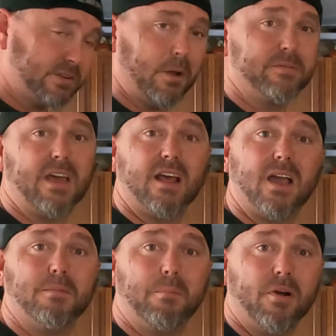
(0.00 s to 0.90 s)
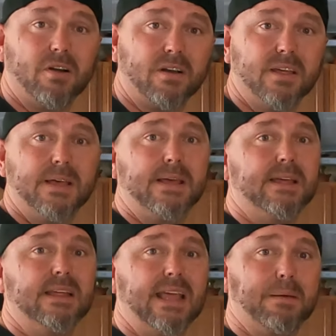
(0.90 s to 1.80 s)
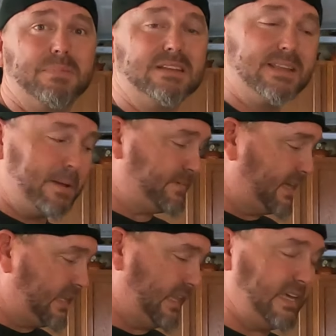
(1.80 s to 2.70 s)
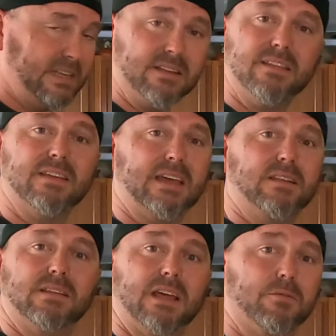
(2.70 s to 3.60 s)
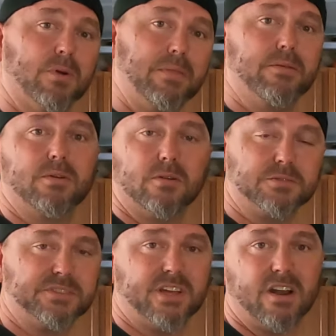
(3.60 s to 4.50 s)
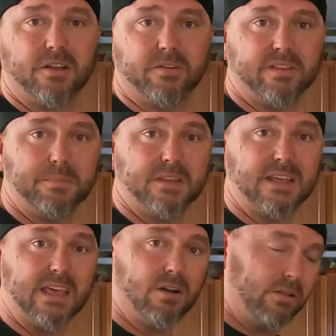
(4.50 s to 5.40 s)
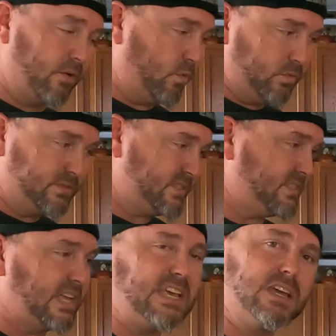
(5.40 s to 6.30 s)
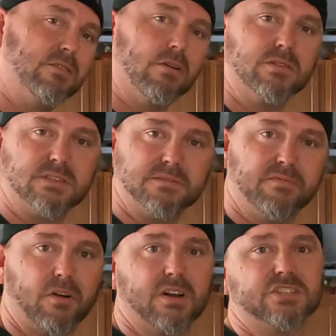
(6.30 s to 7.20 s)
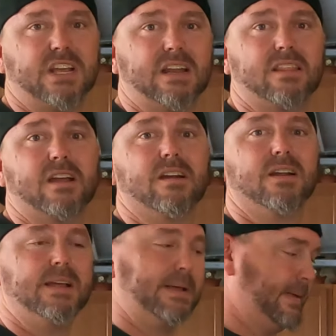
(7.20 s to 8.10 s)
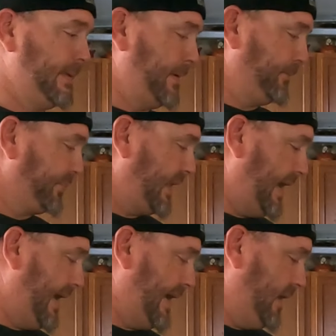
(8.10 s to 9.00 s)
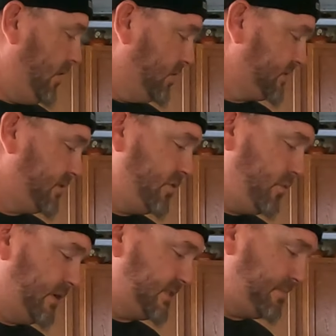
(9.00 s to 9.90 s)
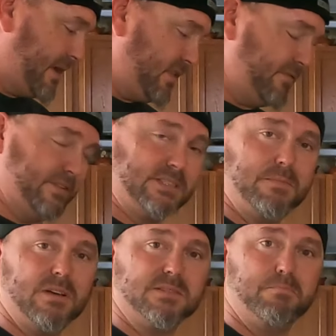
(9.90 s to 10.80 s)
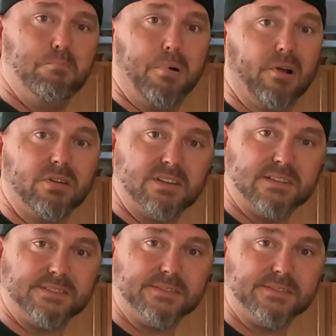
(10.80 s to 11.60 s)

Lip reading: carbs got to come apart and be dipped and cleaned and run through an ultrasonic or something to get all the old sticky gross varnish out of there. Also, you want to smell, if it smells burnt,